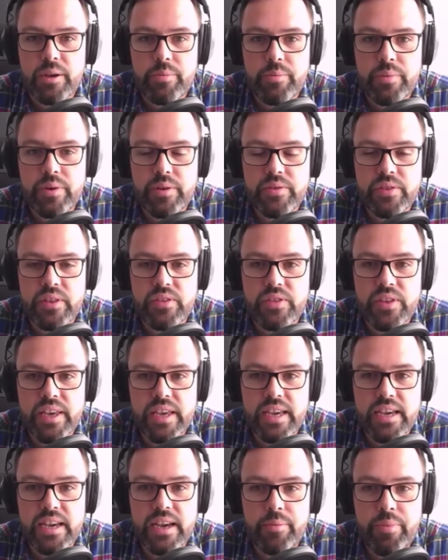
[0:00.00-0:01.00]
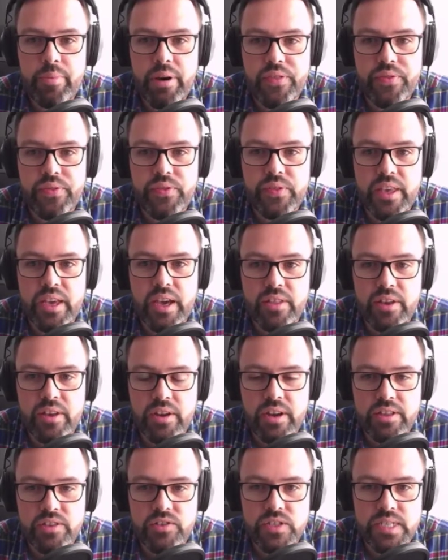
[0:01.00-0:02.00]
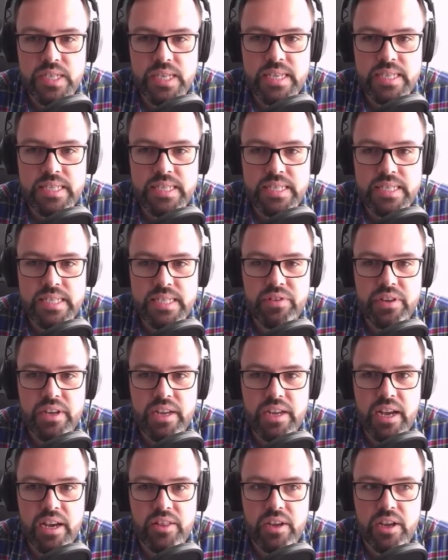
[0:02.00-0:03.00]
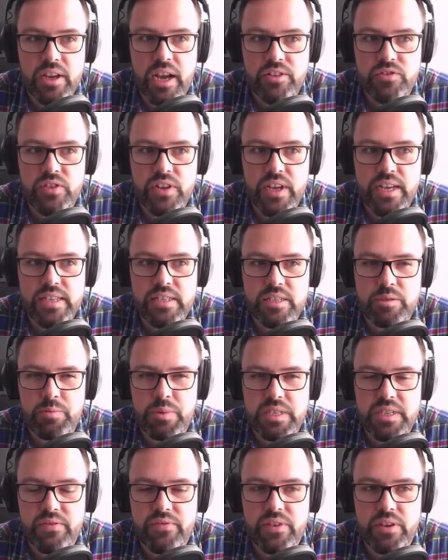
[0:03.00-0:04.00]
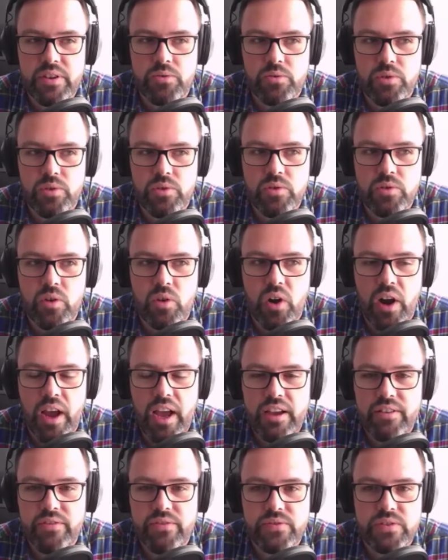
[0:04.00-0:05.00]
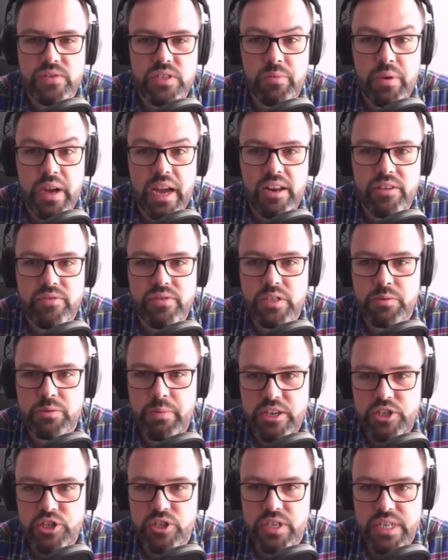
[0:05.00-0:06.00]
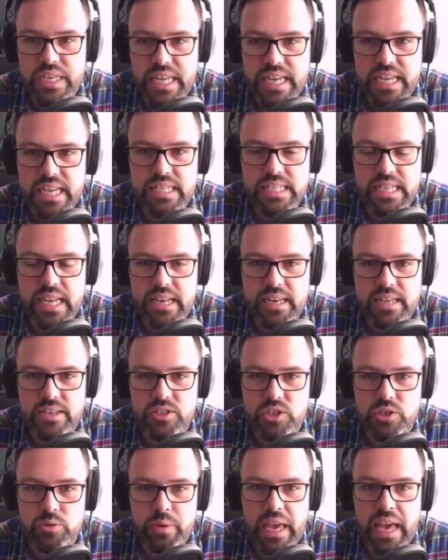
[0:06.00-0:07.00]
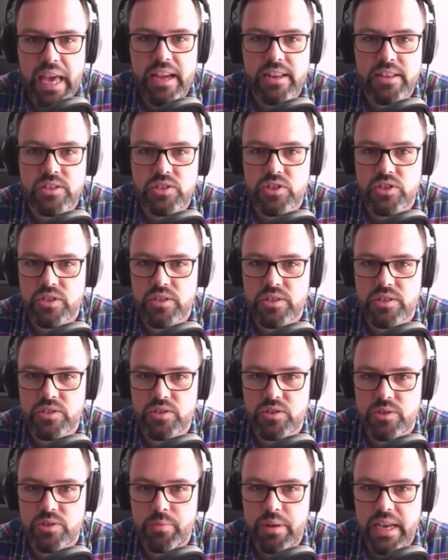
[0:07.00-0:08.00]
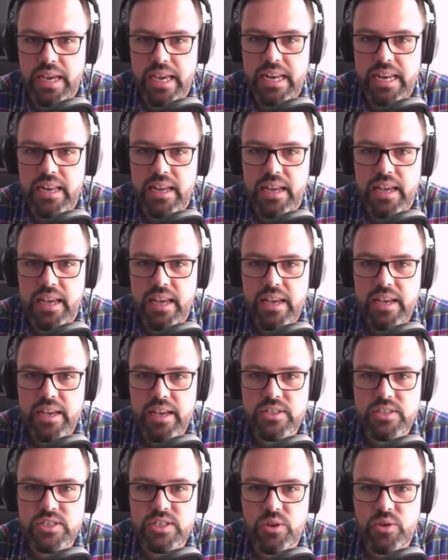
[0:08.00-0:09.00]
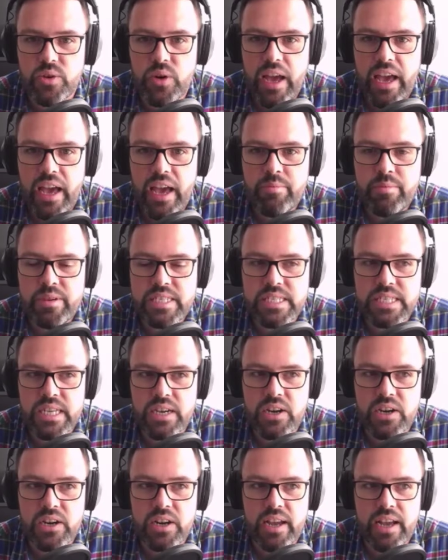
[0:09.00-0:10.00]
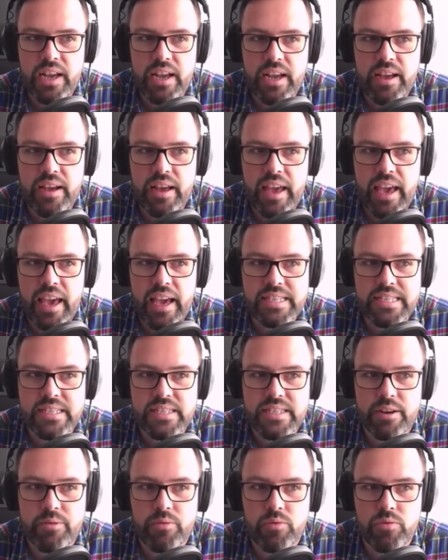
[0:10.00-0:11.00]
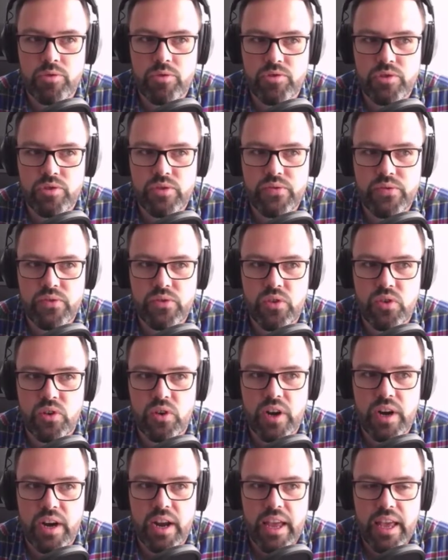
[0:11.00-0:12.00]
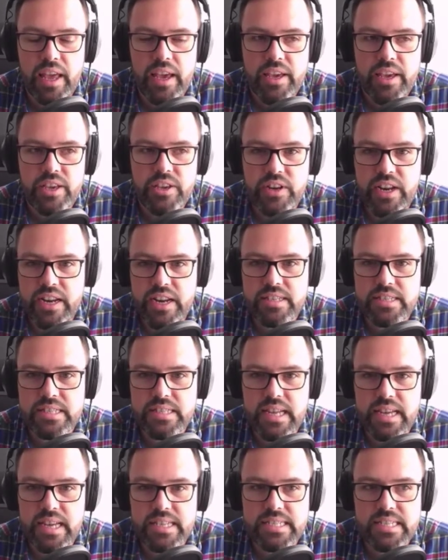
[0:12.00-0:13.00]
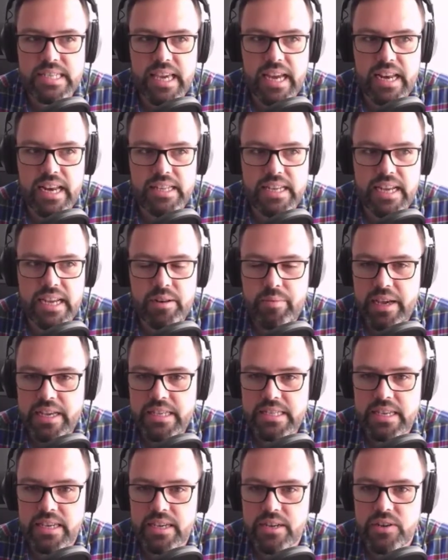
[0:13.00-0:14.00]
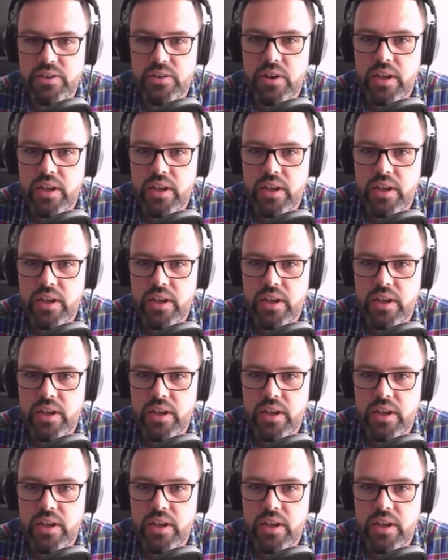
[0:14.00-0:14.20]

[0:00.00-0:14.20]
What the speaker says: The thing about the other countries is every other country has a specific rule or have some kind of special needs that needs to be added to the plugin. So Amazon has the same rules for United States, Canada, and Mexico.